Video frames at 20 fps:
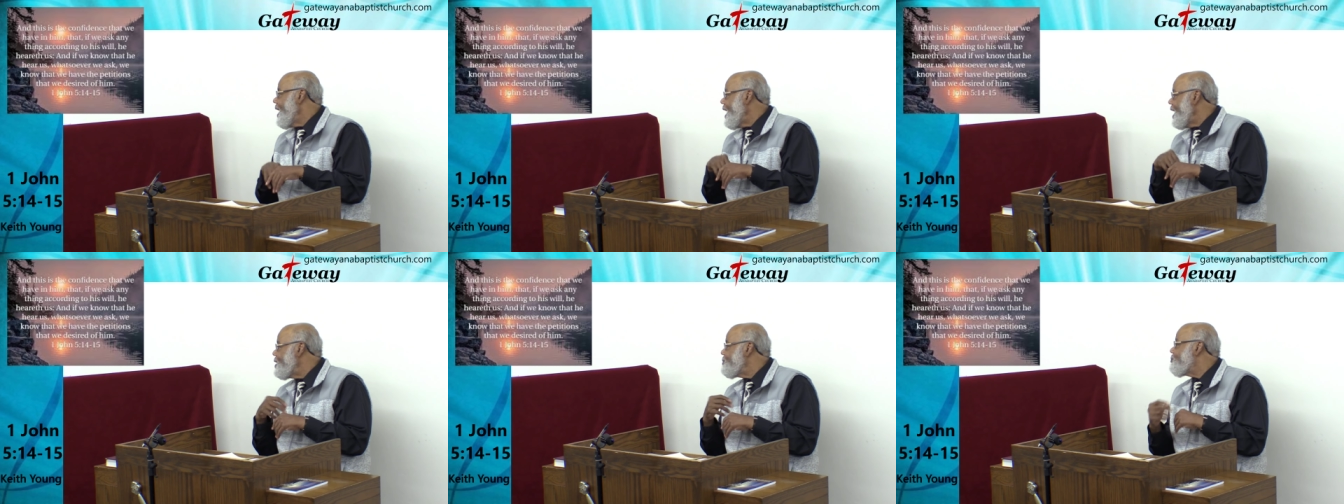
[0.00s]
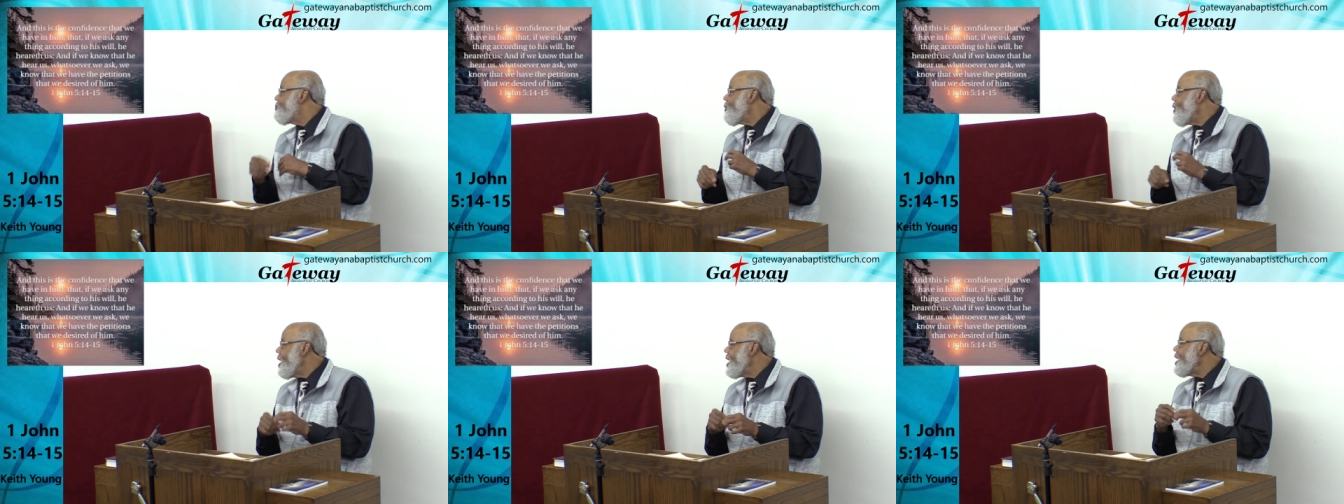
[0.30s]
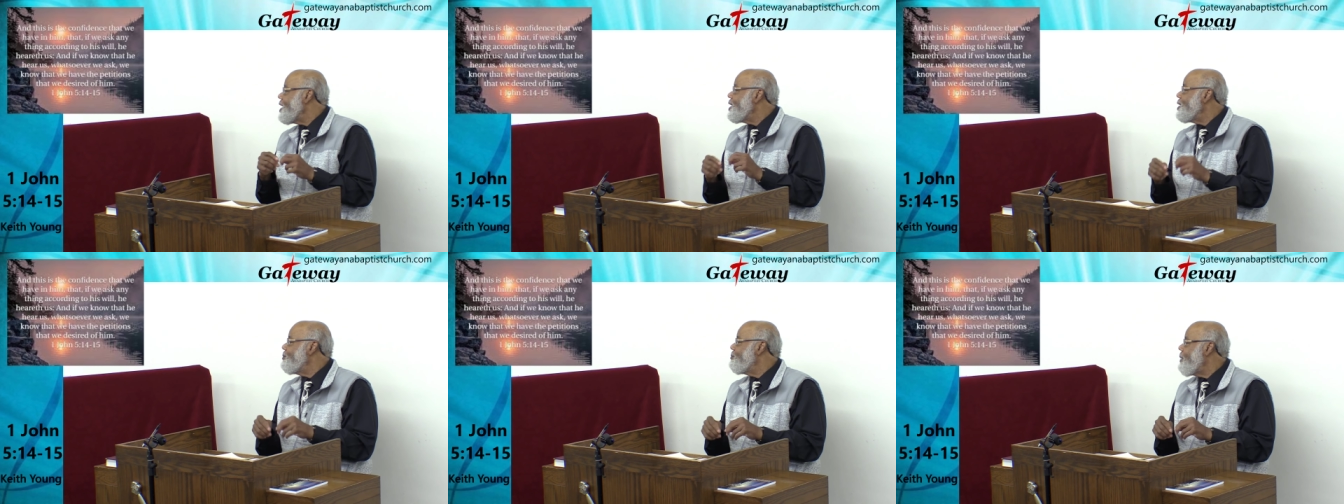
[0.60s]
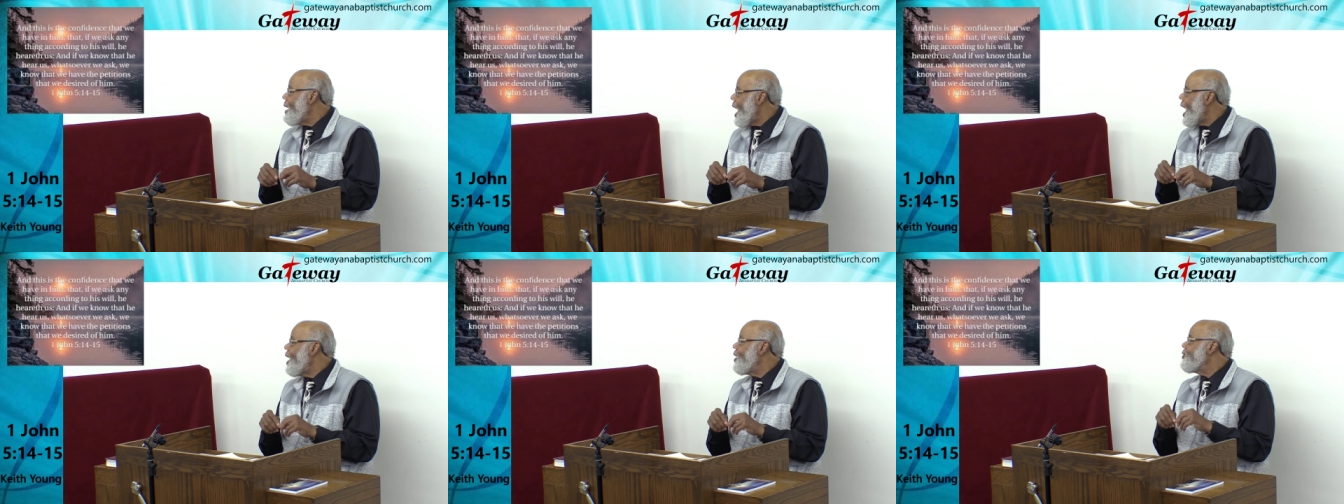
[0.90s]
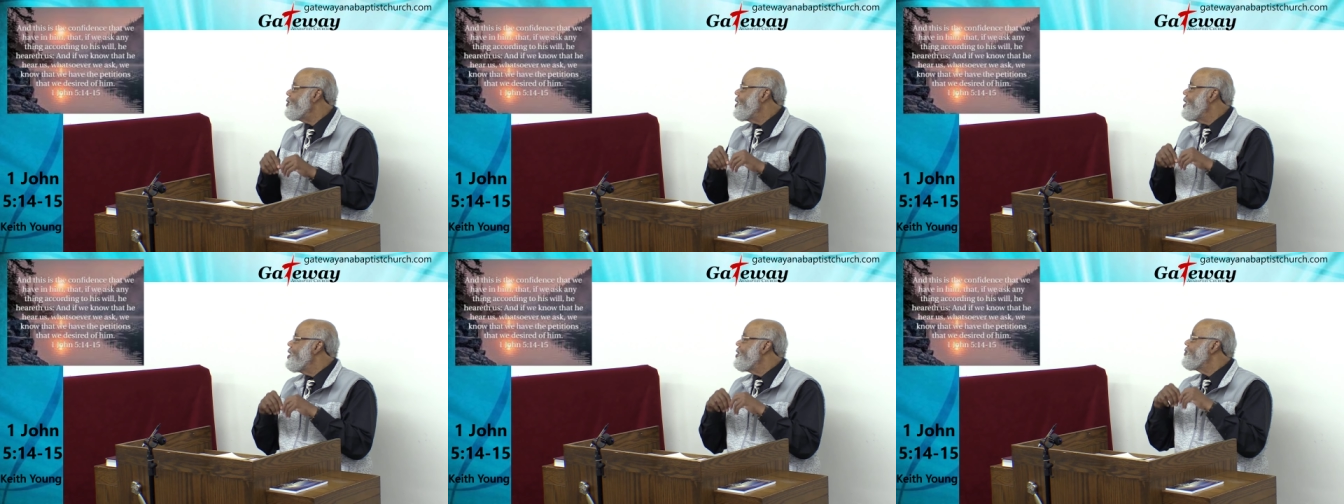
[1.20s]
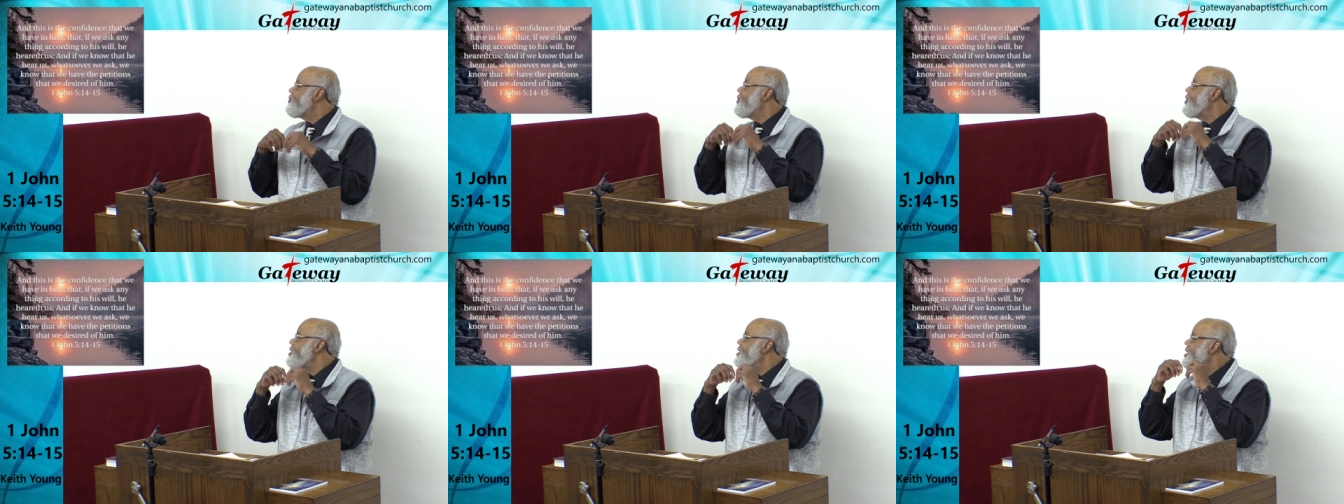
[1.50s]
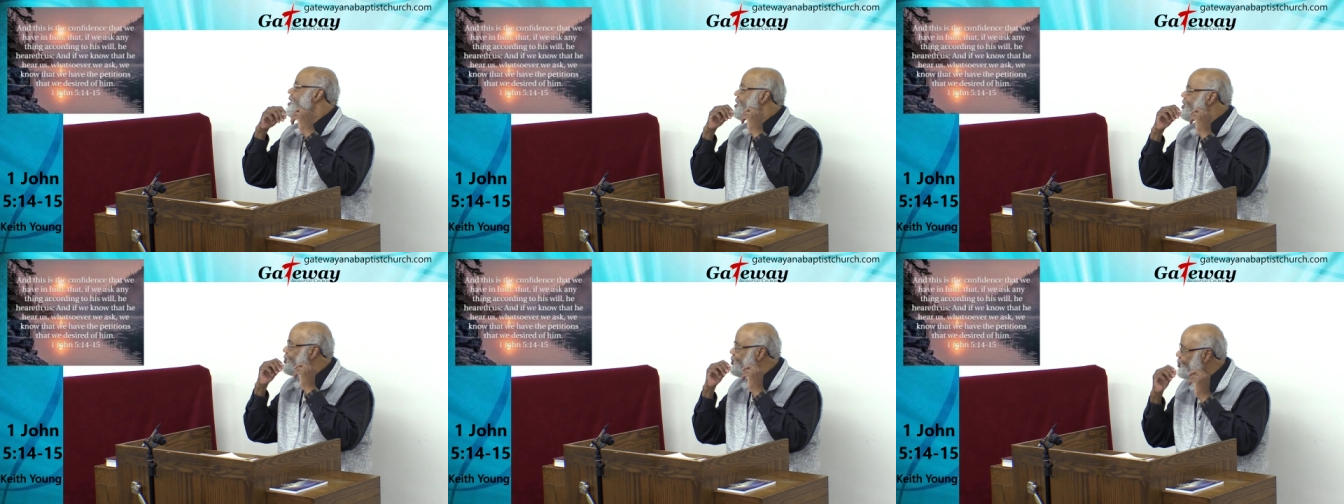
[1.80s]
in bringing about the
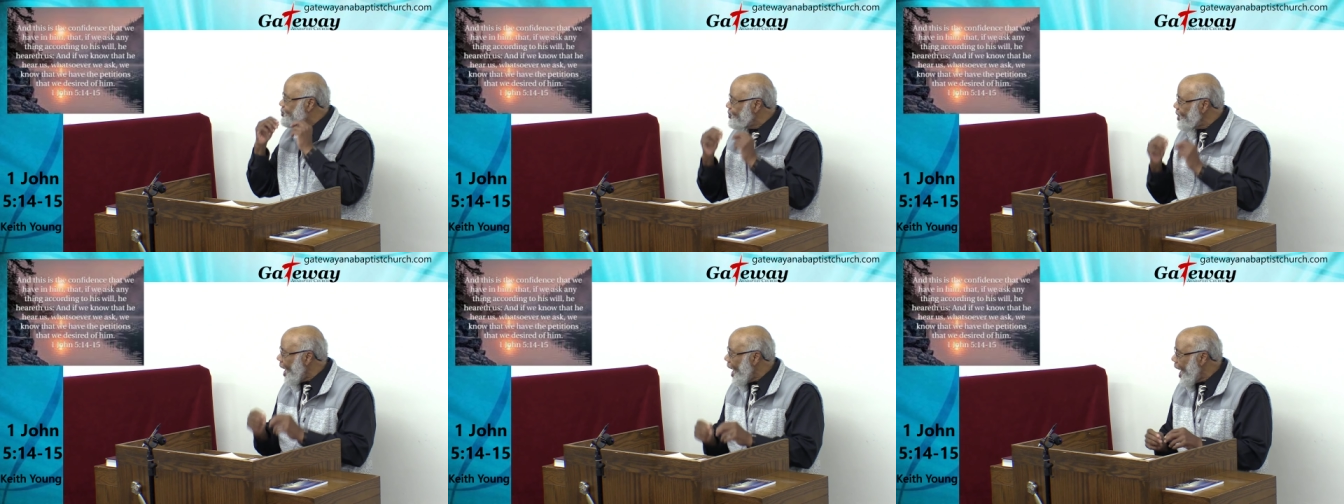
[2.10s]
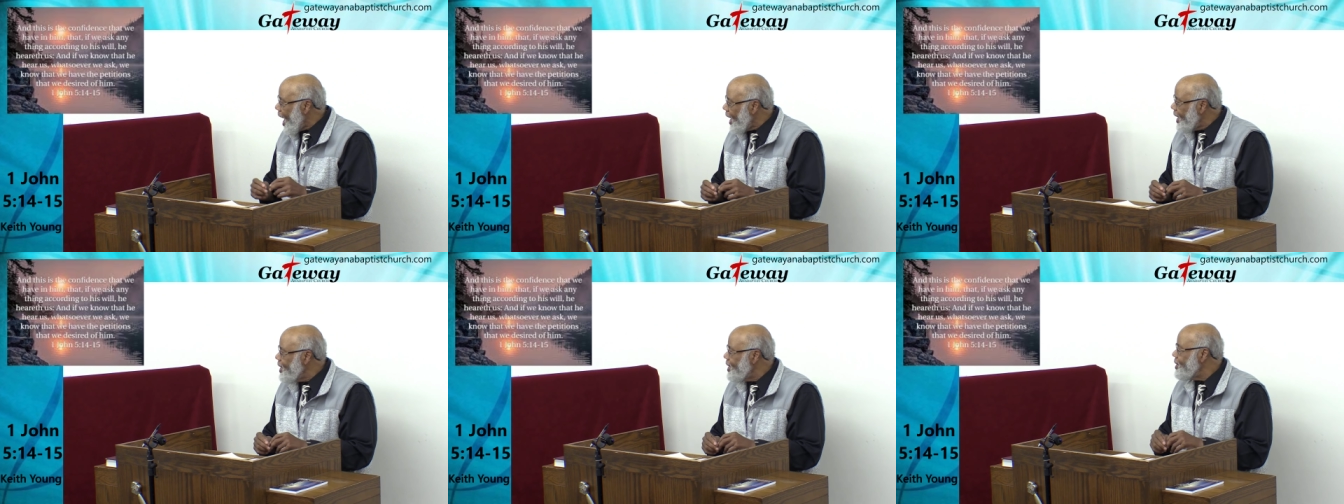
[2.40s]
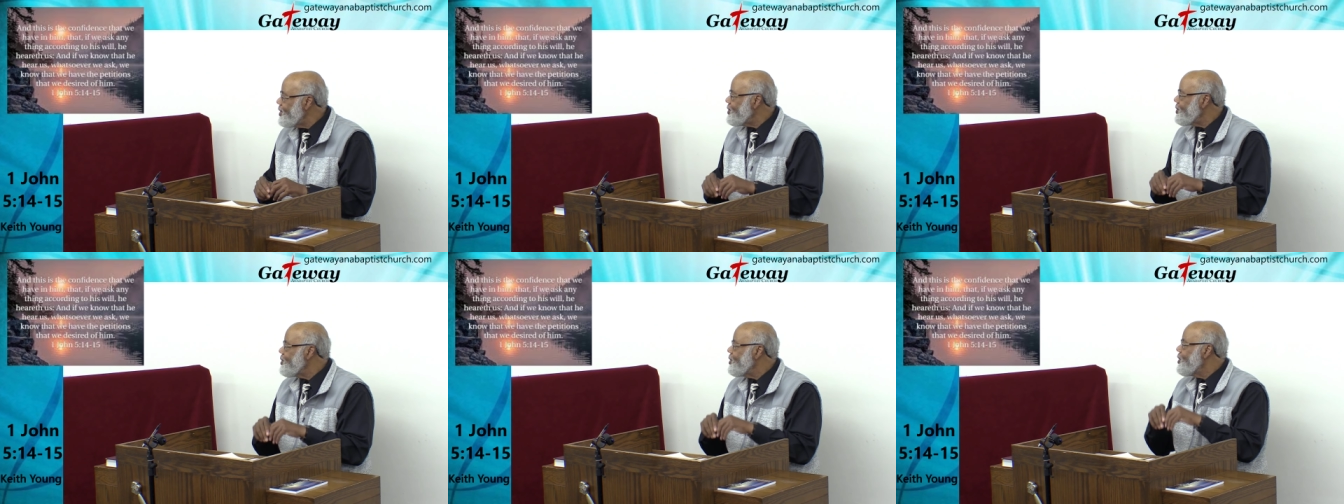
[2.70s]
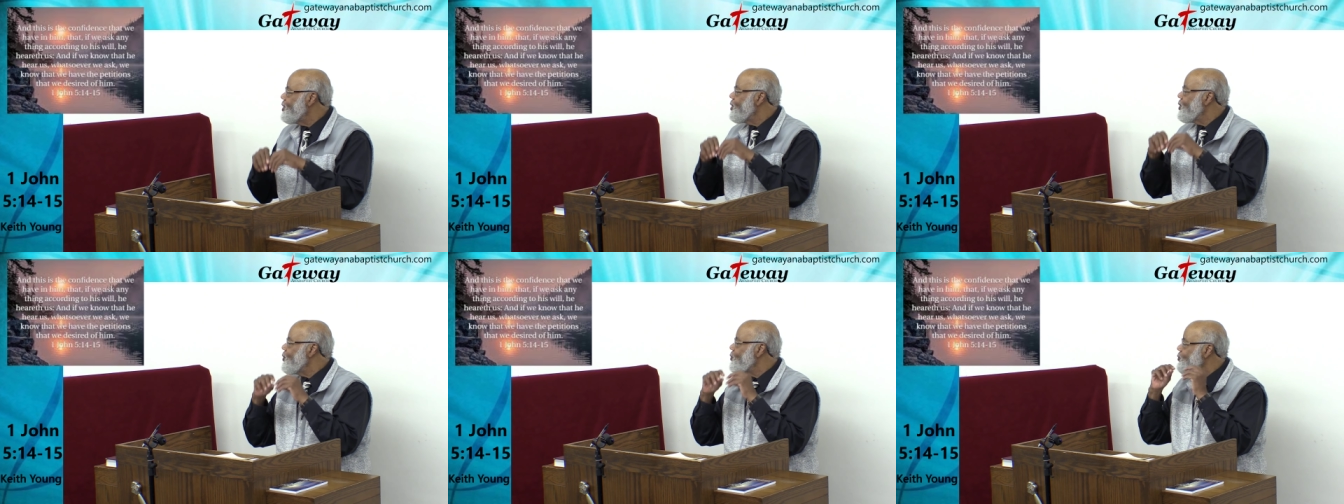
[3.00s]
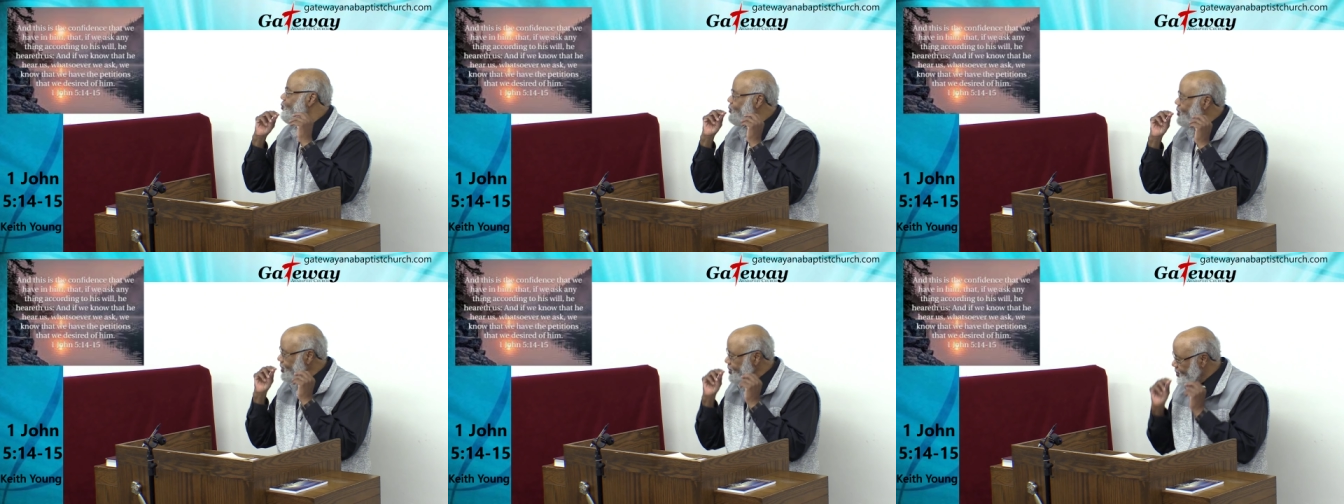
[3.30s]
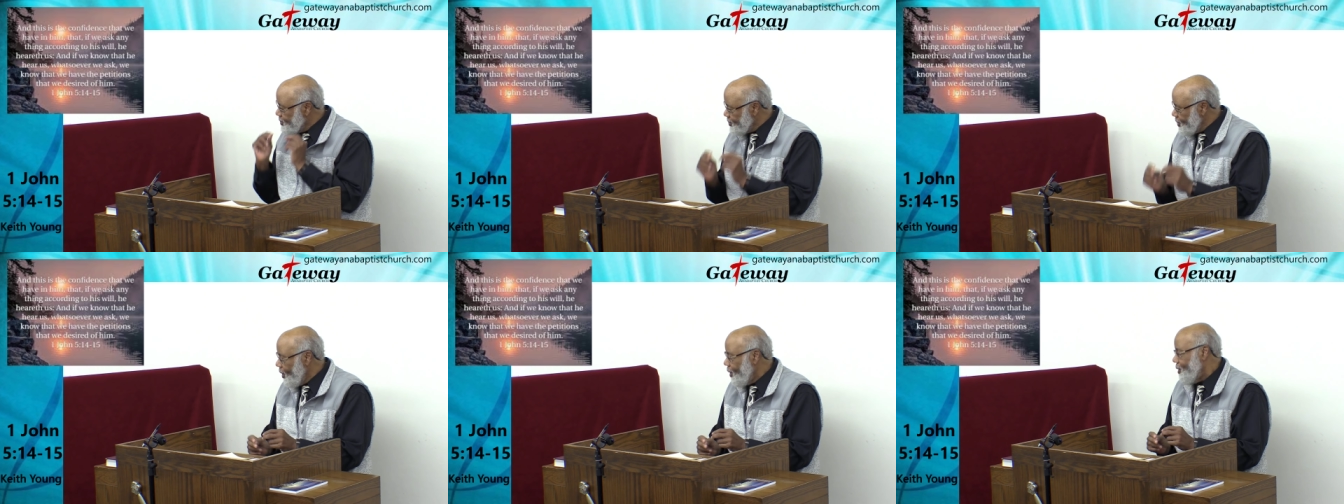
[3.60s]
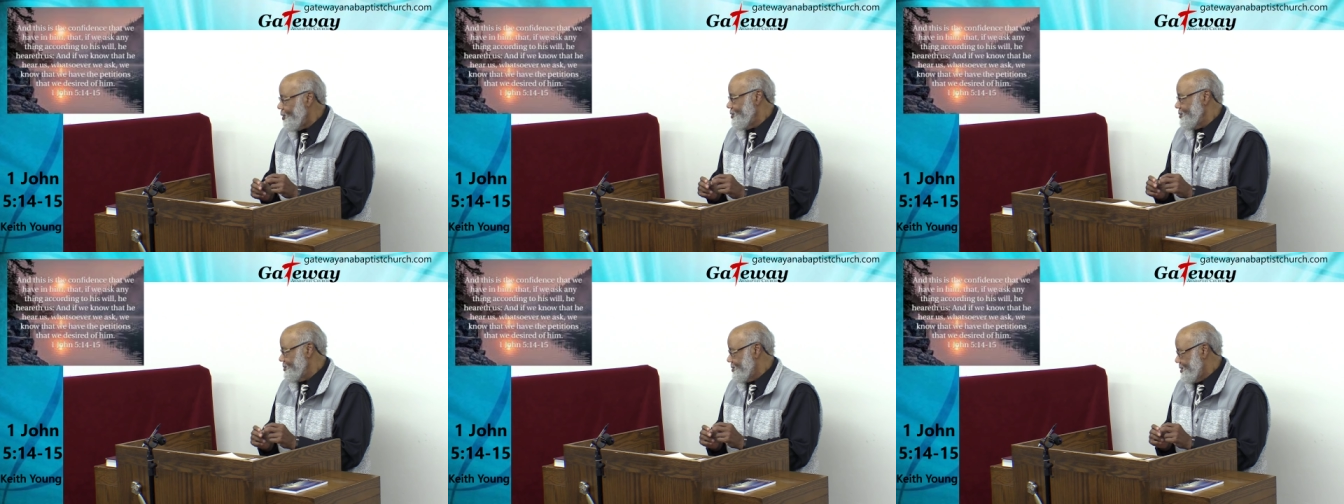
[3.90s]
desired
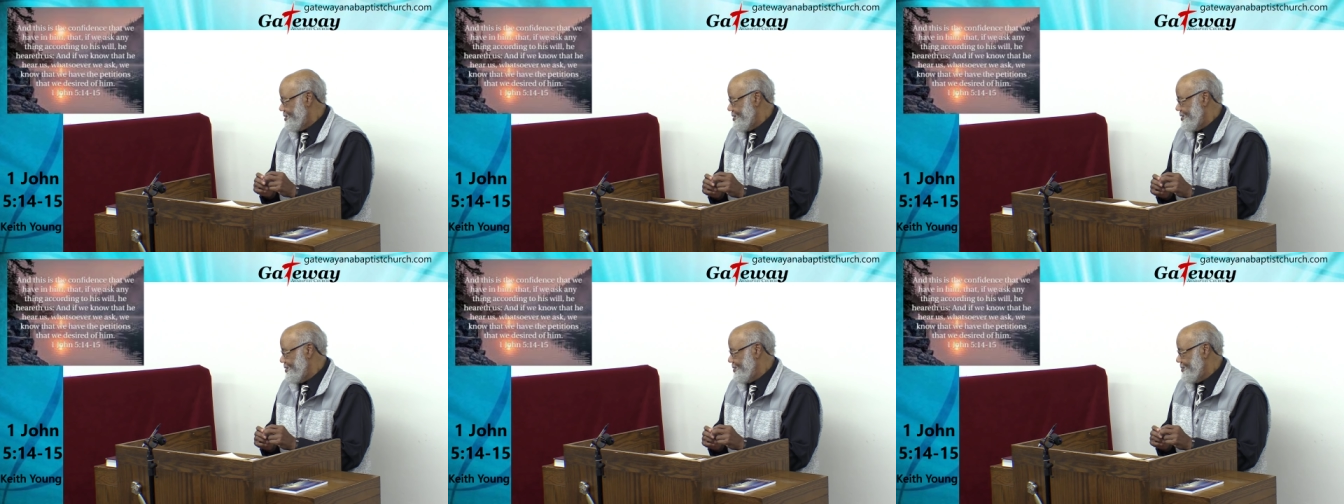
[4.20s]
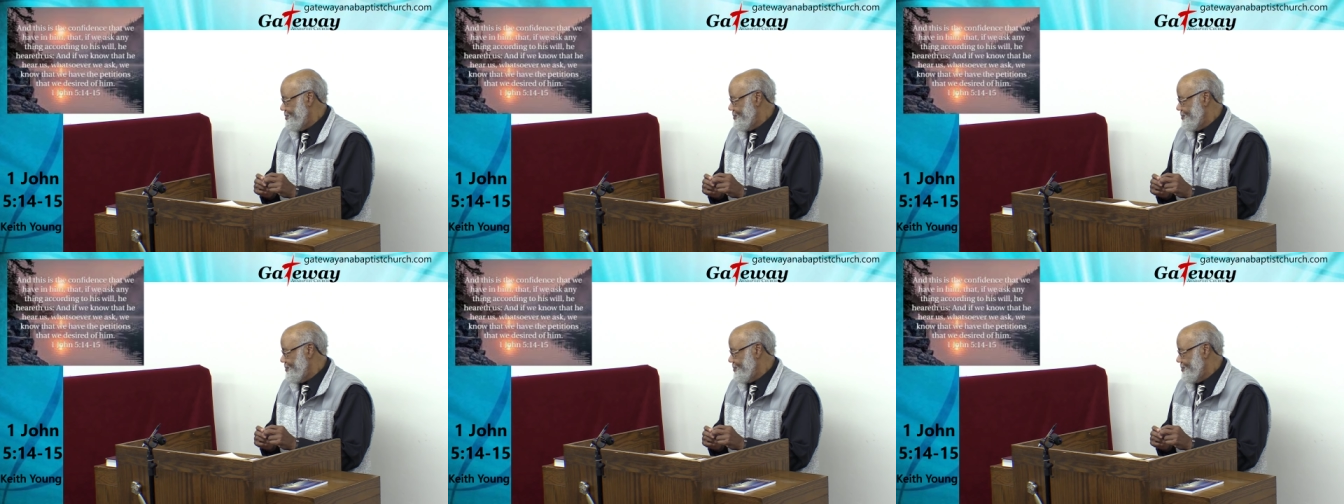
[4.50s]
result.